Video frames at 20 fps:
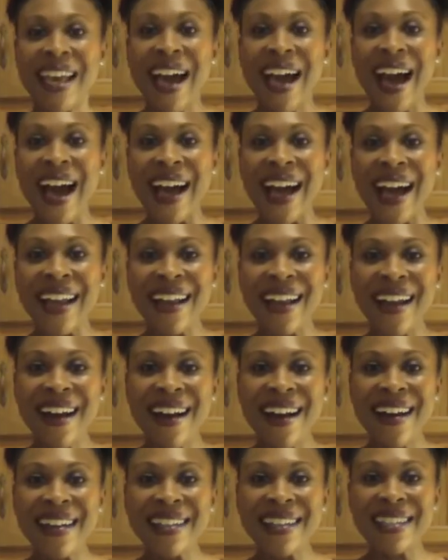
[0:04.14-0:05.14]
Hi
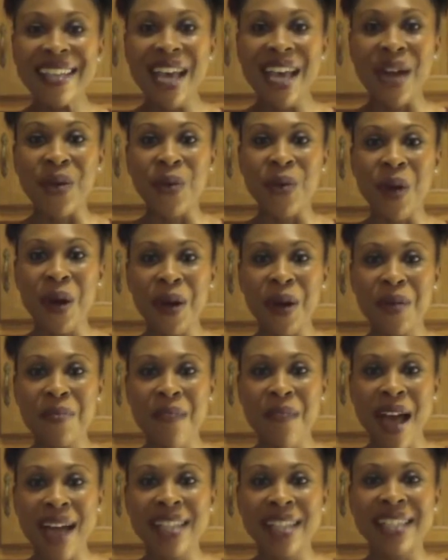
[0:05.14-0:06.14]
guys, and welcome
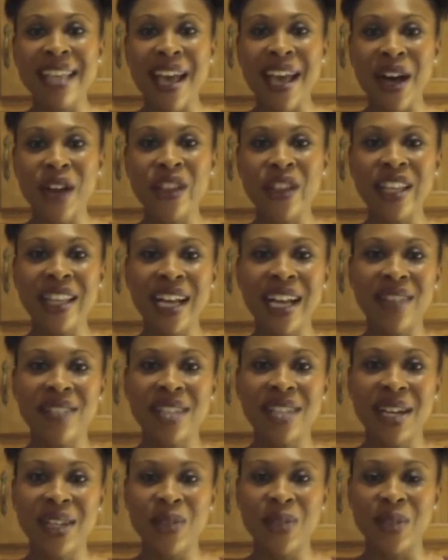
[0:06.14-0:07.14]
back to Healthy
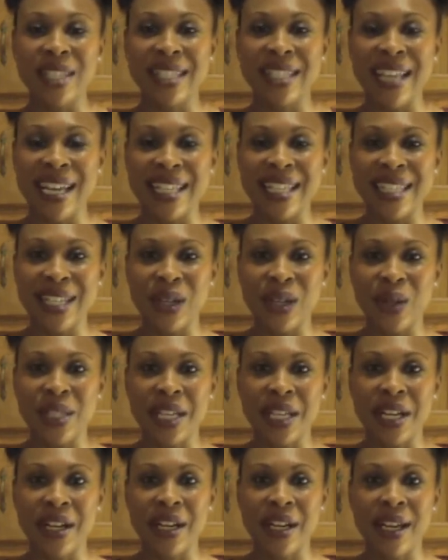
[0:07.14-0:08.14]
Lifestyles with Cy
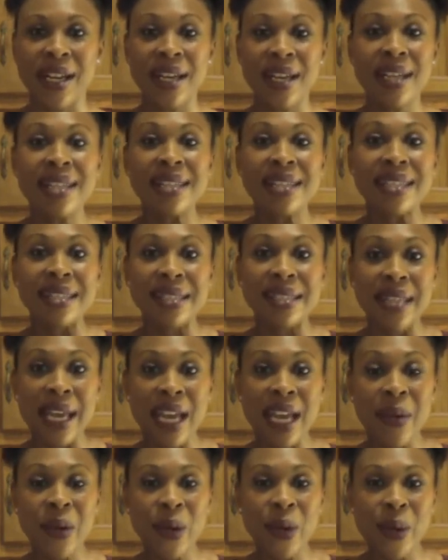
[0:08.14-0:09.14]
Singletary.
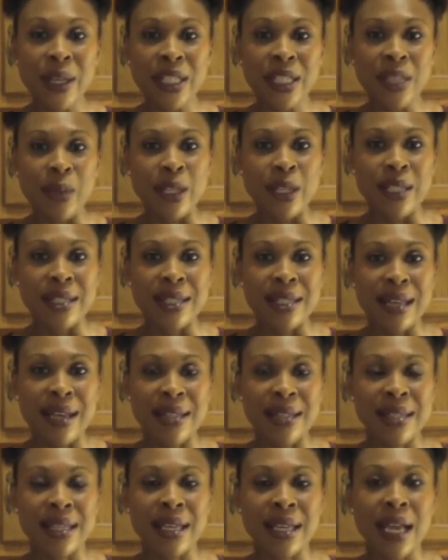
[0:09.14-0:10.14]
Today we're going to be
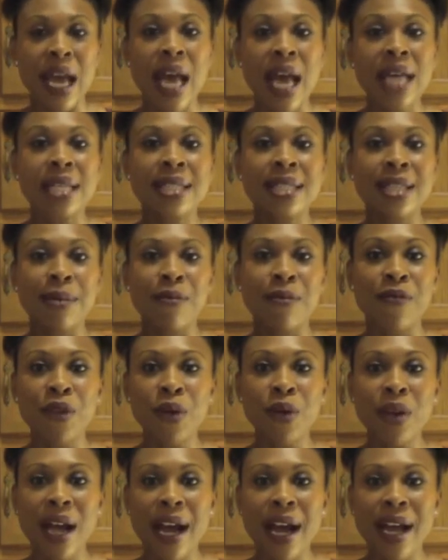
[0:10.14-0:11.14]
discussing some
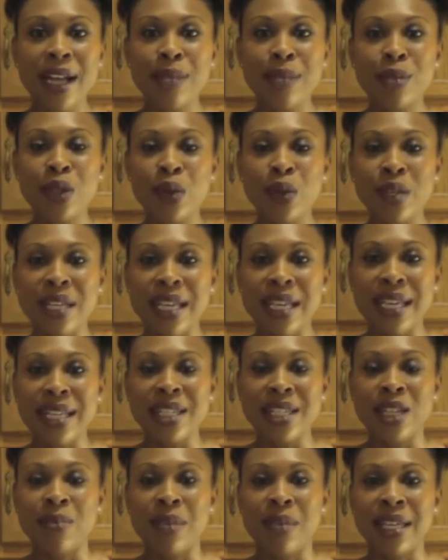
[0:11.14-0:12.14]
food items you need
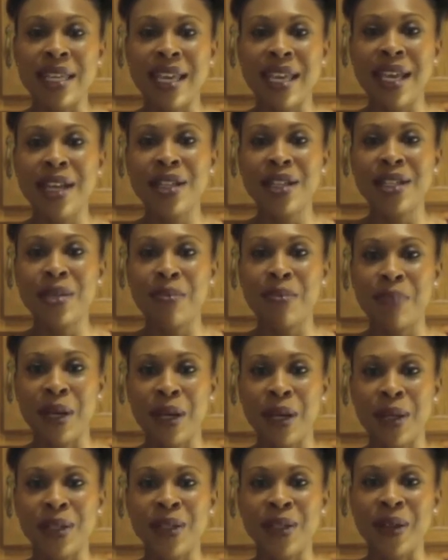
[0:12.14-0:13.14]
to begin to
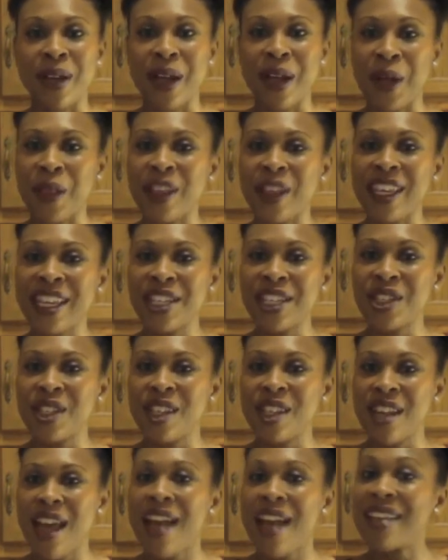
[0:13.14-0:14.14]
build your healthy
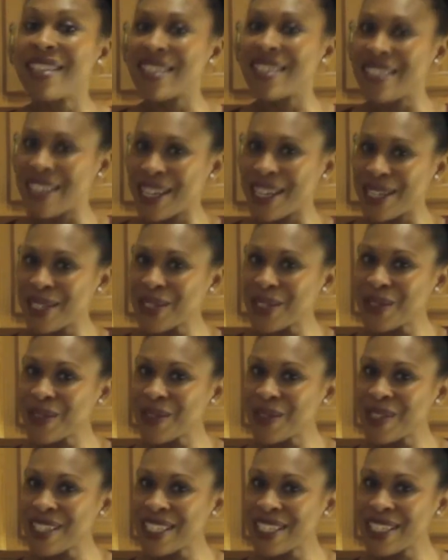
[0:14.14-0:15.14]
kitchen. Stay tuned.